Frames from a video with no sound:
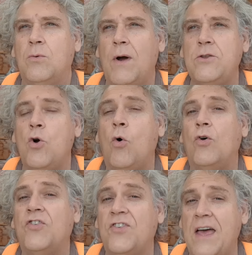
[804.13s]
when
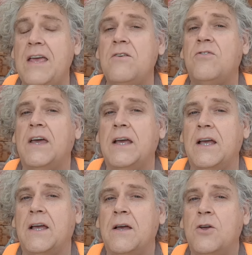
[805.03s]
you're
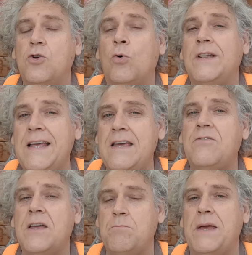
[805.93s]
saving, you're
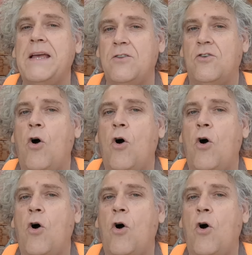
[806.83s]
leaving beans